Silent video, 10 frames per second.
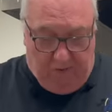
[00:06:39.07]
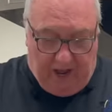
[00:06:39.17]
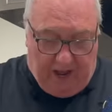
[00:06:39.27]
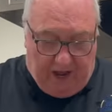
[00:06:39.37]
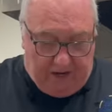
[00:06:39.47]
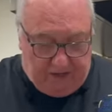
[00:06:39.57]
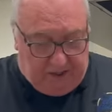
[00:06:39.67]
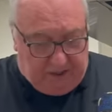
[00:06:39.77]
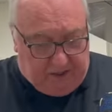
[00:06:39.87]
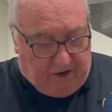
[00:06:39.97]
and
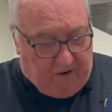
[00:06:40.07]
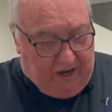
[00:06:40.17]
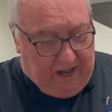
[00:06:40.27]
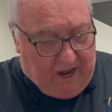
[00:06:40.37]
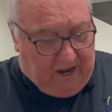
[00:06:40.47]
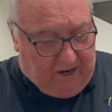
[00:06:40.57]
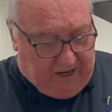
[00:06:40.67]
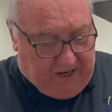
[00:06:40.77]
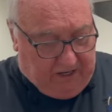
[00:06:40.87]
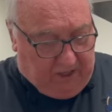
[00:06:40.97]
just grate that
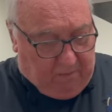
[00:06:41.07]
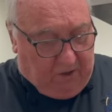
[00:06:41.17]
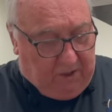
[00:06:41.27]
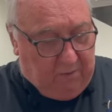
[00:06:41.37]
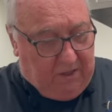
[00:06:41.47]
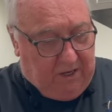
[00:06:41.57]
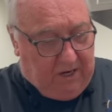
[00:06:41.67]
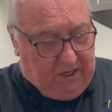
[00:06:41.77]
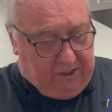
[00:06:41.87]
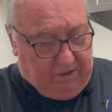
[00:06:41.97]
into the bottom of the
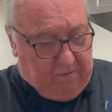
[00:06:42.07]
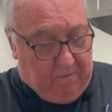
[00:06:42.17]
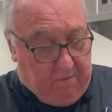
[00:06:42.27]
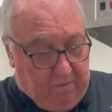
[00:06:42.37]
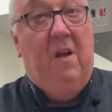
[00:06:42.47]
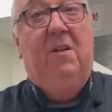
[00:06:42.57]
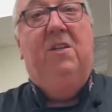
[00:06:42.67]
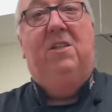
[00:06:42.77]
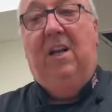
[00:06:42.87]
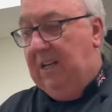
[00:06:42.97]
dish.
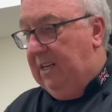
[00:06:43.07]
Just a little